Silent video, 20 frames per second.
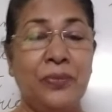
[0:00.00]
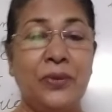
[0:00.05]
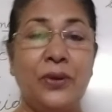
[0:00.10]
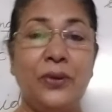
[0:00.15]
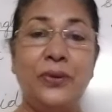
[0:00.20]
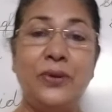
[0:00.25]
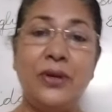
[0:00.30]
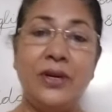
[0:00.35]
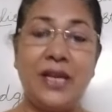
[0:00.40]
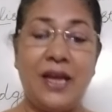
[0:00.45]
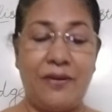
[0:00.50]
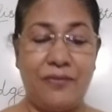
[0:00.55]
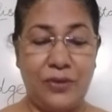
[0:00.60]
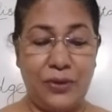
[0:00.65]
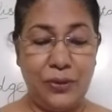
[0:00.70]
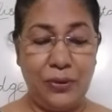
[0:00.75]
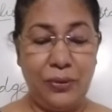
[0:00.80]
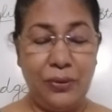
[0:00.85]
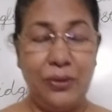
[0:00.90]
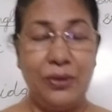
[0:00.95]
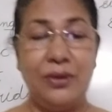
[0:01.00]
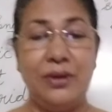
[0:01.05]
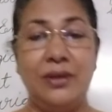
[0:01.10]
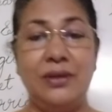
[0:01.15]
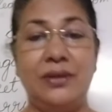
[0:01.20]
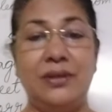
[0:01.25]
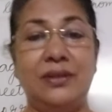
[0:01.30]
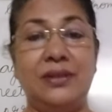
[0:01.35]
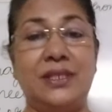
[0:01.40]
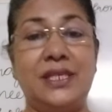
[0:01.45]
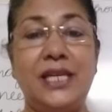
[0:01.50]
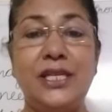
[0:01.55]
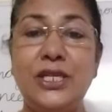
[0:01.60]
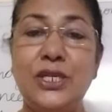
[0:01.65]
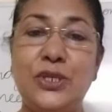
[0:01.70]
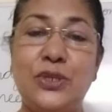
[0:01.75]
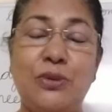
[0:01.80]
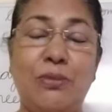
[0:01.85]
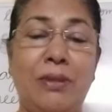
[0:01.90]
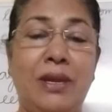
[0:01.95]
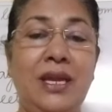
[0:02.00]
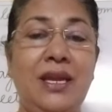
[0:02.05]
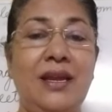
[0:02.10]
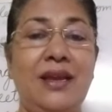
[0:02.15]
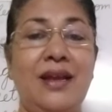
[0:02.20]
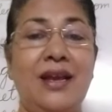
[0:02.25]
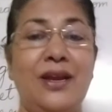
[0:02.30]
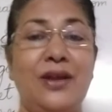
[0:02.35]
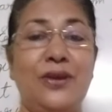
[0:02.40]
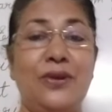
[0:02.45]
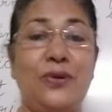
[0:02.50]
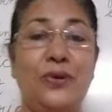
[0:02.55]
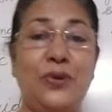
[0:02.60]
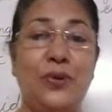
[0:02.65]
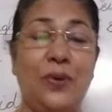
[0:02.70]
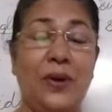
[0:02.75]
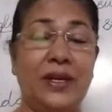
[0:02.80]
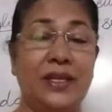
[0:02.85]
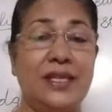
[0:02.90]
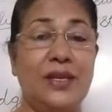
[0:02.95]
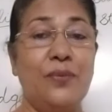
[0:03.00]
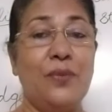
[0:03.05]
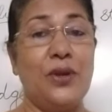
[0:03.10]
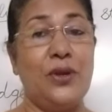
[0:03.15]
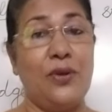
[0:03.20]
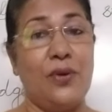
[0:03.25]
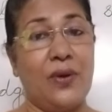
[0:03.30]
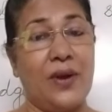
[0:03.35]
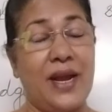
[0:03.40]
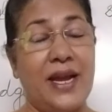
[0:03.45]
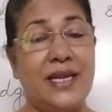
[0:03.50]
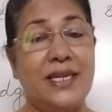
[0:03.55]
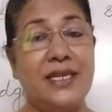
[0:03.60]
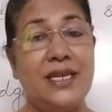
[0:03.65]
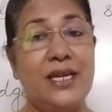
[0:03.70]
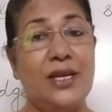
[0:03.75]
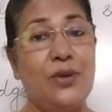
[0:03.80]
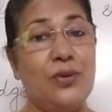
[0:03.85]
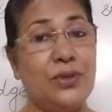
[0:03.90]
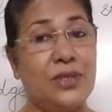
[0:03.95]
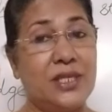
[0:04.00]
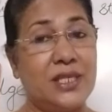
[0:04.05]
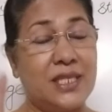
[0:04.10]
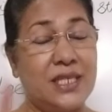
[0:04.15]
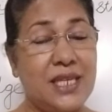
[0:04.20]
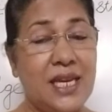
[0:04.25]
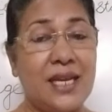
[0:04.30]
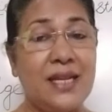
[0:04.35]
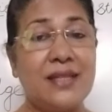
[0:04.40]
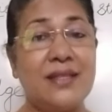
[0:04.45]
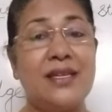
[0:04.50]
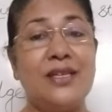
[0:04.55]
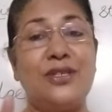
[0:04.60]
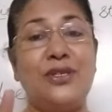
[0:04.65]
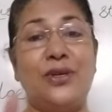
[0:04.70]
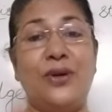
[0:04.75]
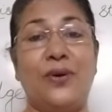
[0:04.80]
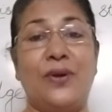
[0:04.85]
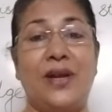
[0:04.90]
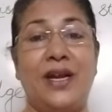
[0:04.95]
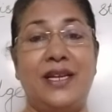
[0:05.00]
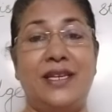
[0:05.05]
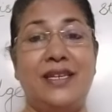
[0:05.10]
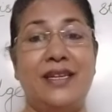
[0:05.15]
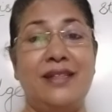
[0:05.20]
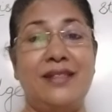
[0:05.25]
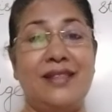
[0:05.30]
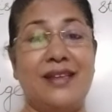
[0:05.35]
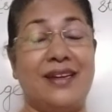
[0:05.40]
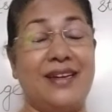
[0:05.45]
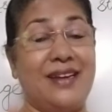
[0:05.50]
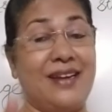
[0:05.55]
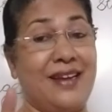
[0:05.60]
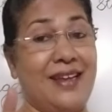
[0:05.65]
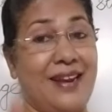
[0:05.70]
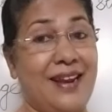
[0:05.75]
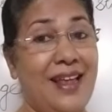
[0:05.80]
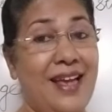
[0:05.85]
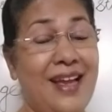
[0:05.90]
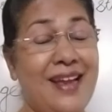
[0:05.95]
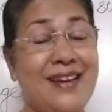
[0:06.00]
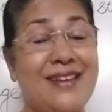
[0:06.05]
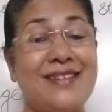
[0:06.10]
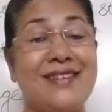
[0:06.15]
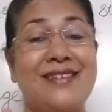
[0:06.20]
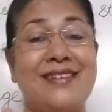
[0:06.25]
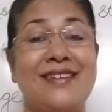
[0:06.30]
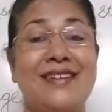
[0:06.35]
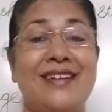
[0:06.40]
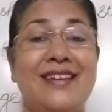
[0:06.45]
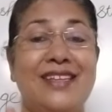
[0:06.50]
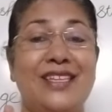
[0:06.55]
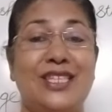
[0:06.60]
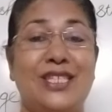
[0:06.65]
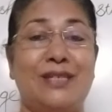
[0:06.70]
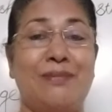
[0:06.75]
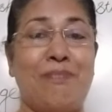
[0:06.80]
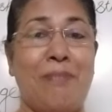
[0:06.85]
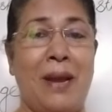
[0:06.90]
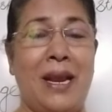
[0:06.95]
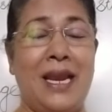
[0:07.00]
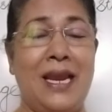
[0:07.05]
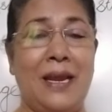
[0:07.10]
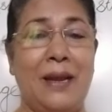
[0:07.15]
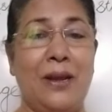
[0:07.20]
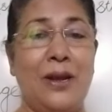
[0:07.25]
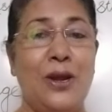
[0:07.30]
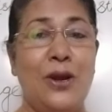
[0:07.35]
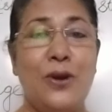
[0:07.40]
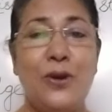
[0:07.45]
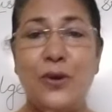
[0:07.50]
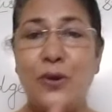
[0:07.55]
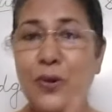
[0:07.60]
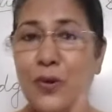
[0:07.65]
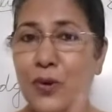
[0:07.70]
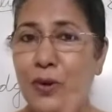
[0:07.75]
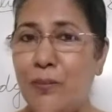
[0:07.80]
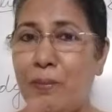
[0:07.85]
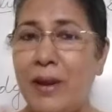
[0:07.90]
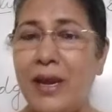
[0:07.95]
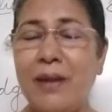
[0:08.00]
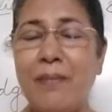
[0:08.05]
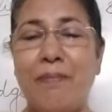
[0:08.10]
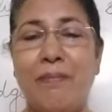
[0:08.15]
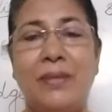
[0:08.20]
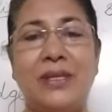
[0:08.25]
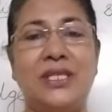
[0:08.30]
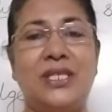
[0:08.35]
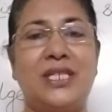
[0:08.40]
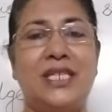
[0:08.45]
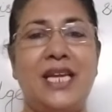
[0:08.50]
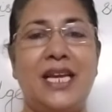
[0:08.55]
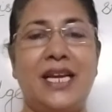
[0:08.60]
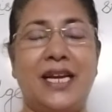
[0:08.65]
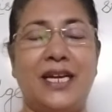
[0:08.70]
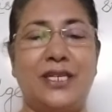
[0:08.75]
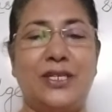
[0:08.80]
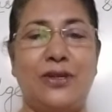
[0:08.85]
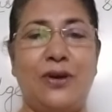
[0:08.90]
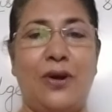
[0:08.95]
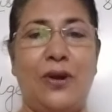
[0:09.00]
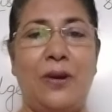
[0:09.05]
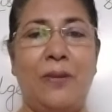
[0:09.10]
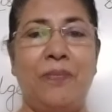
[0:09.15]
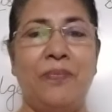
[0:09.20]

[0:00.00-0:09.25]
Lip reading: You don't have to send it to me. You do one thing, when you're writing, you check that you're writing the correct spelling. Don't make mistake at all.